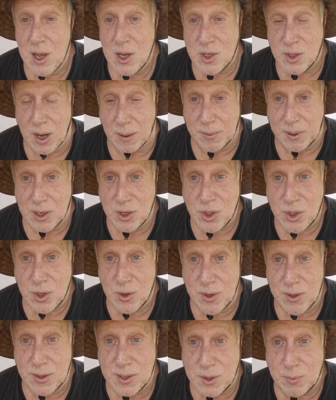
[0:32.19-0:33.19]
So I'm gonna show
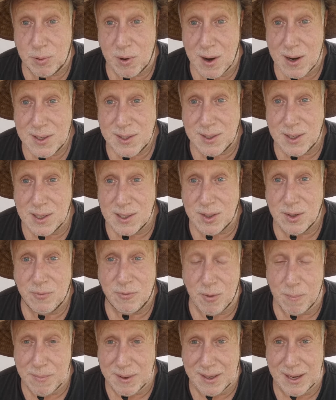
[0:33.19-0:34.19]
you this process
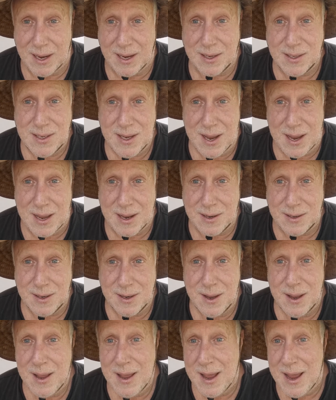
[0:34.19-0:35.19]
from beginning to
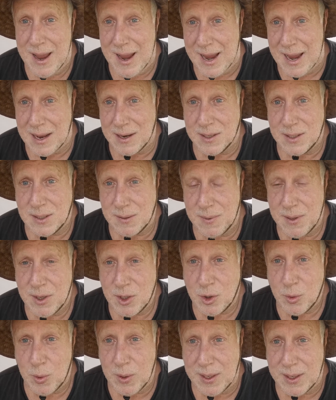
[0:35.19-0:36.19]
end and some of the
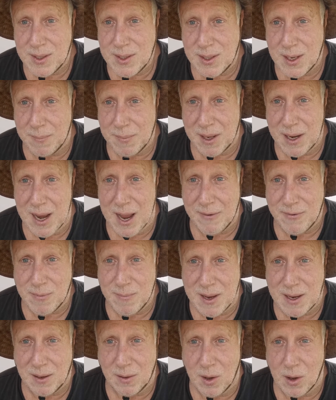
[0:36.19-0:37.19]
tweaks that I'm gonna have to
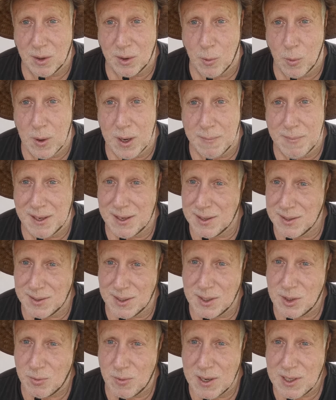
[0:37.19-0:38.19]
make along the way because
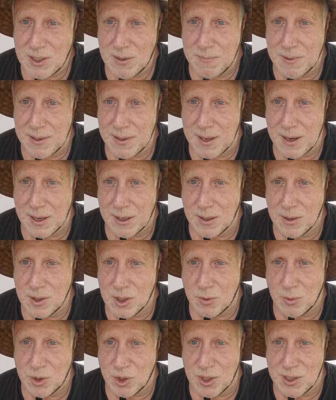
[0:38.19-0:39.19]
this recipe that I
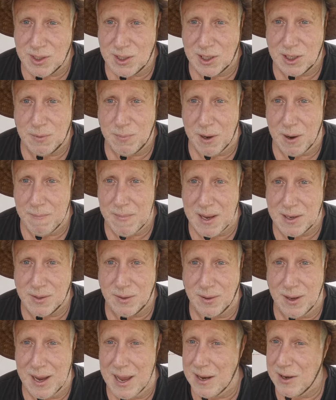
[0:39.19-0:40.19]
used was just
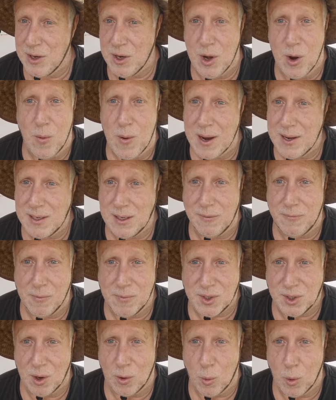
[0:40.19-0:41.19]
experimental. I had no idea if it
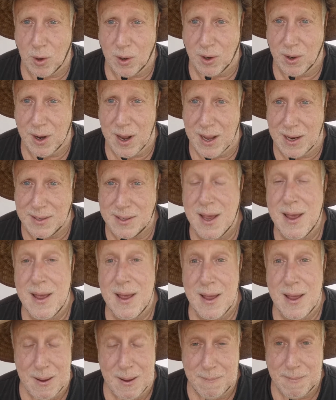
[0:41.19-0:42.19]
was gonna work or not.
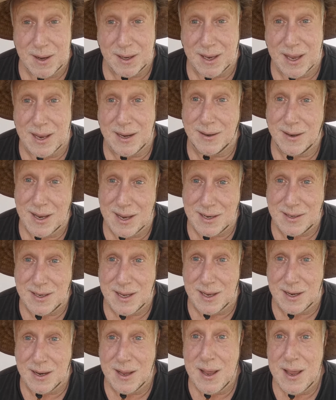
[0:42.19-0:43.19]
But again, it
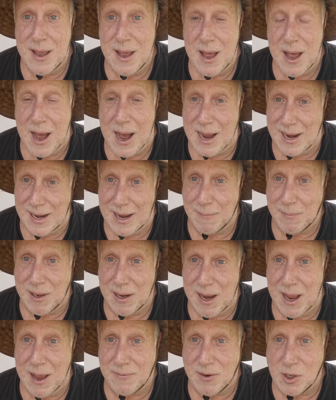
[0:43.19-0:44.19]
did. I am
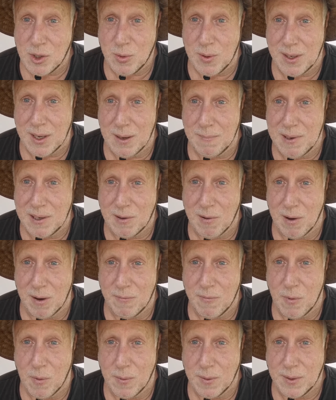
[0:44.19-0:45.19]
gonna to have to tweak it a bit going
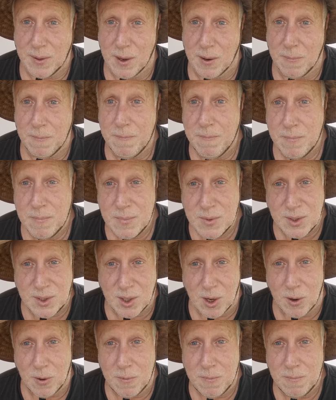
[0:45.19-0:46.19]
forward though.
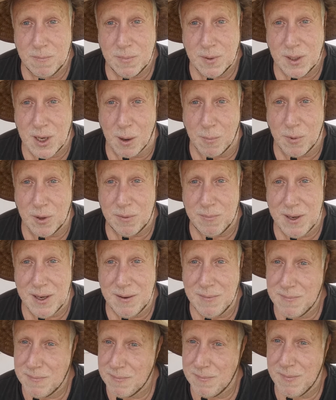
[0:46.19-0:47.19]
So come with
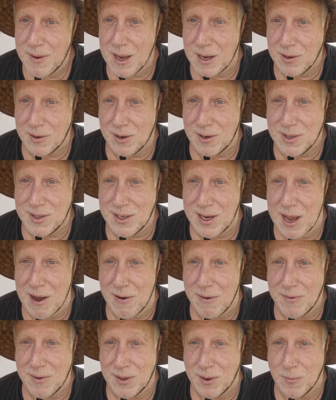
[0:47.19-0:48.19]
me and you're gonna see how
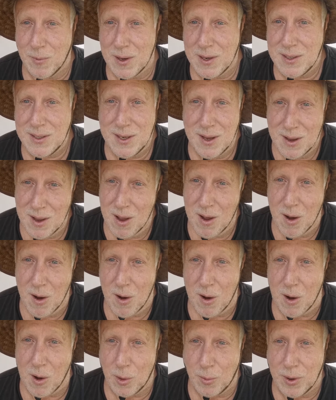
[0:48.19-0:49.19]
everything went
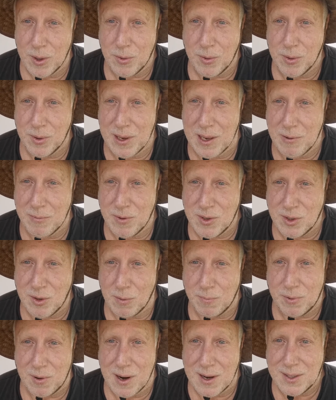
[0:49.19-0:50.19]
all the way through the end
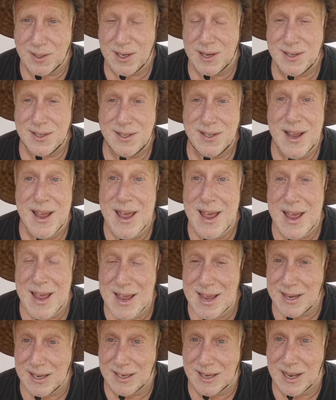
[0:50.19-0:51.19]
result process,
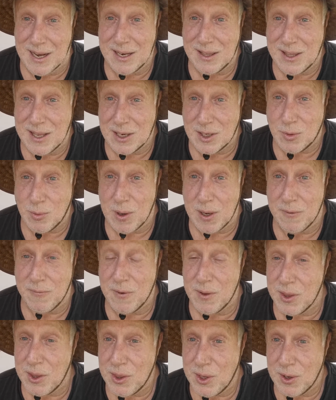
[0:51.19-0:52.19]
getting things ready
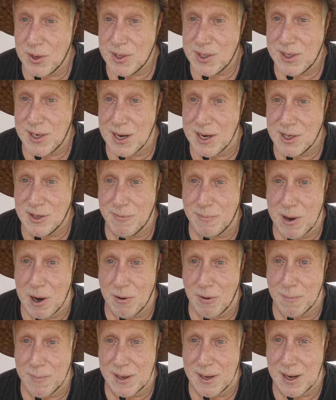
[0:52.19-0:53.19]
for the third stage of
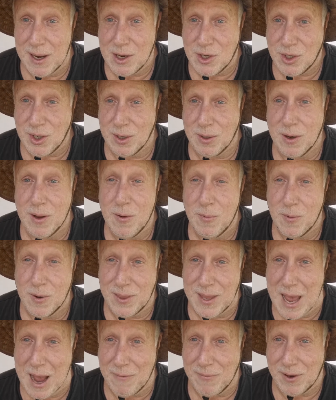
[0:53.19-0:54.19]
bioremediation
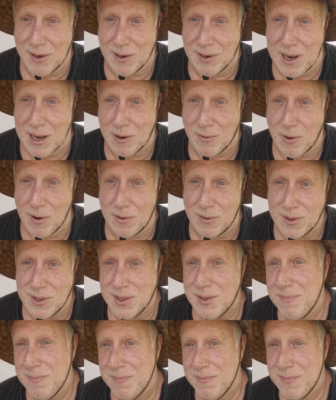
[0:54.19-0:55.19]
with African night
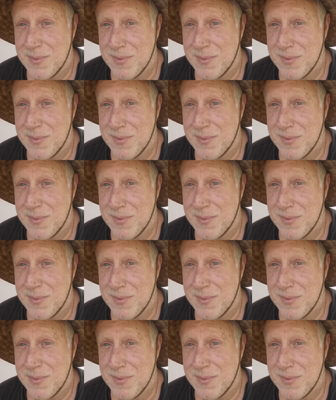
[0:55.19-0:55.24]
crawlers.